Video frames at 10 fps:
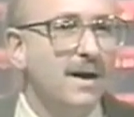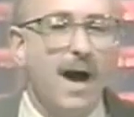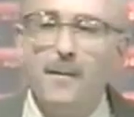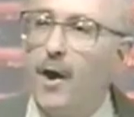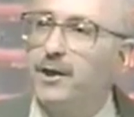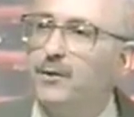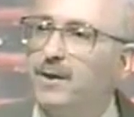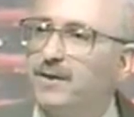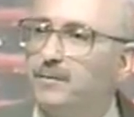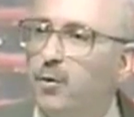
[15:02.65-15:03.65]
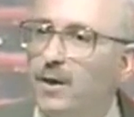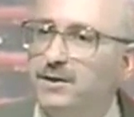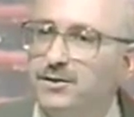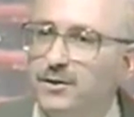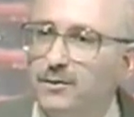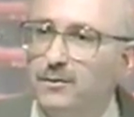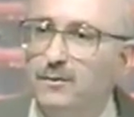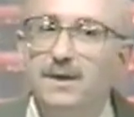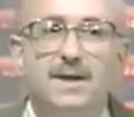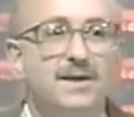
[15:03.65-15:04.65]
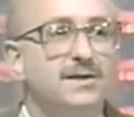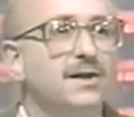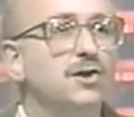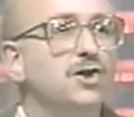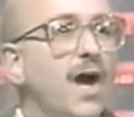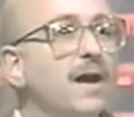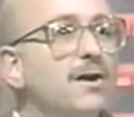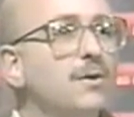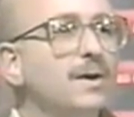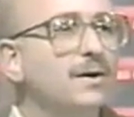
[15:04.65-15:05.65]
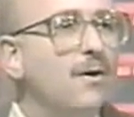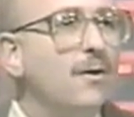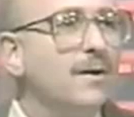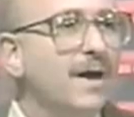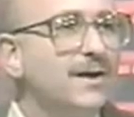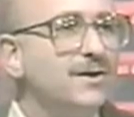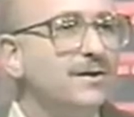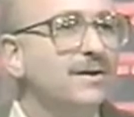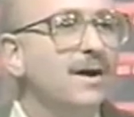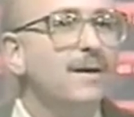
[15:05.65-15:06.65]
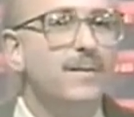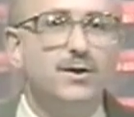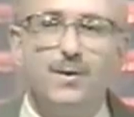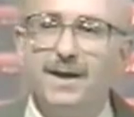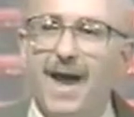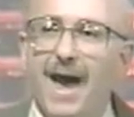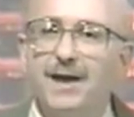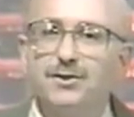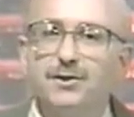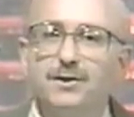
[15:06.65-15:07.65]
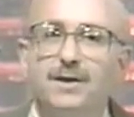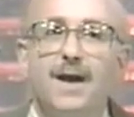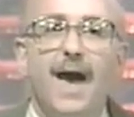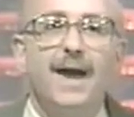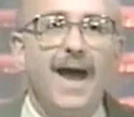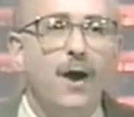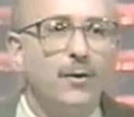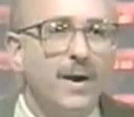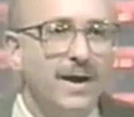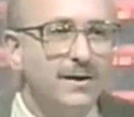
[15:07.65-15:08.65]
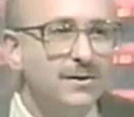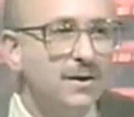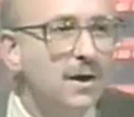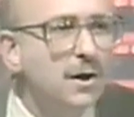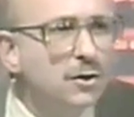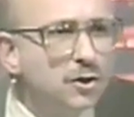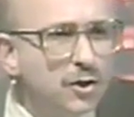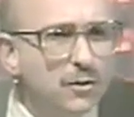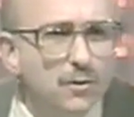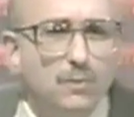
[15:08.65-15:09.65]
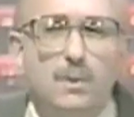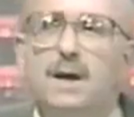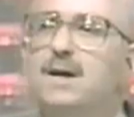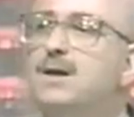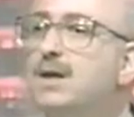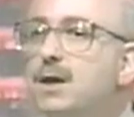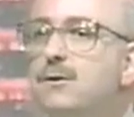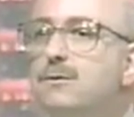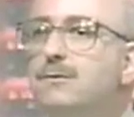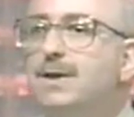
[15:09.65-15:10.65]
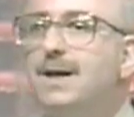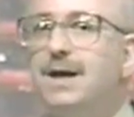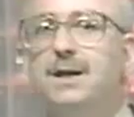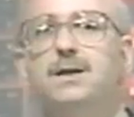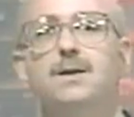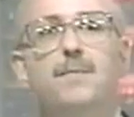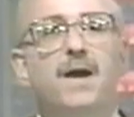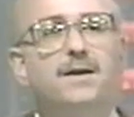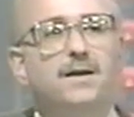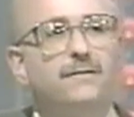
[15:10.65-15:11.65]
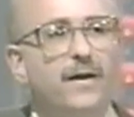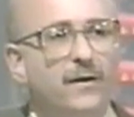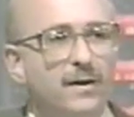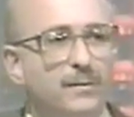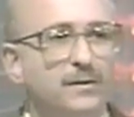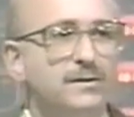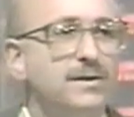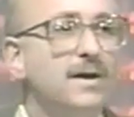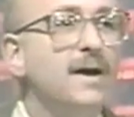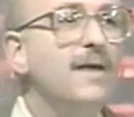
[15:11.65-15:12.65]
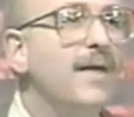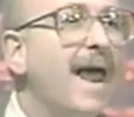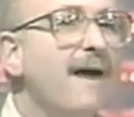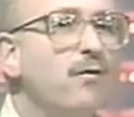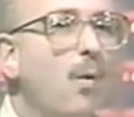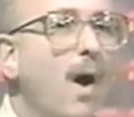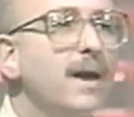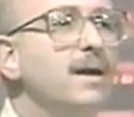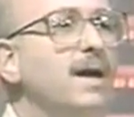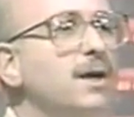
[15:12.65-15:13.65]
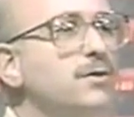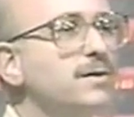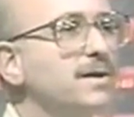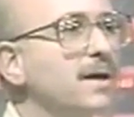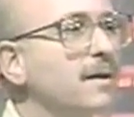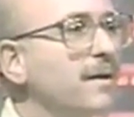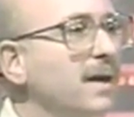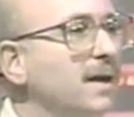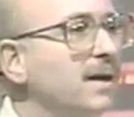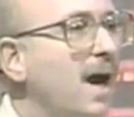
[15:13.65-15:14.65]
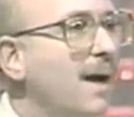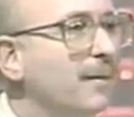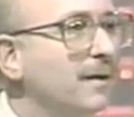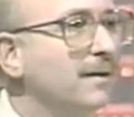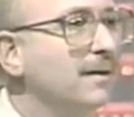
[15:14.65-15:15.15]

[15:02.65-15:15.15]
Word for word: I'm arguing that 0.2 is the genuine correlation between hazard and outrage, two nearly independent variables that have one interesting thing in common.